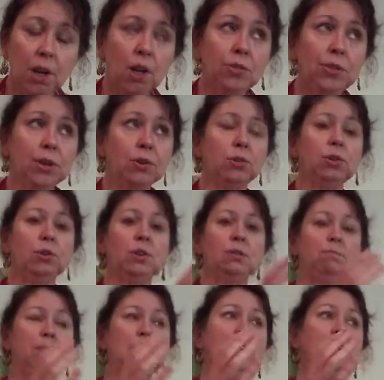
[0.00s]
there could
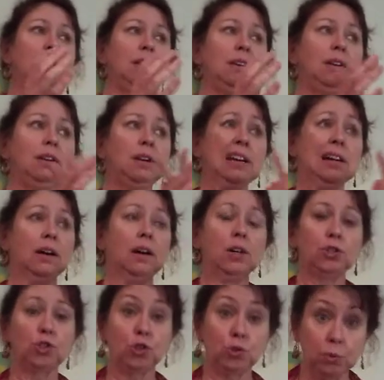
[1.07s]
have been a
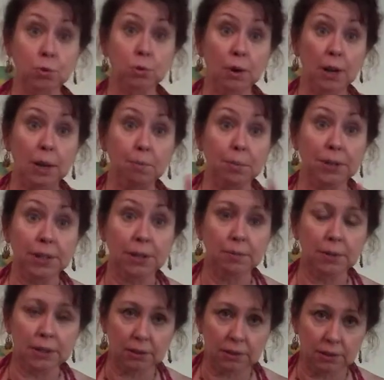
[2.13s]
true
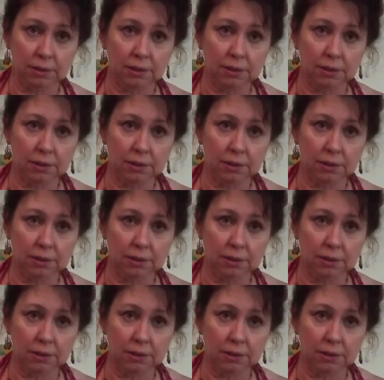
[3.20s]
epidemic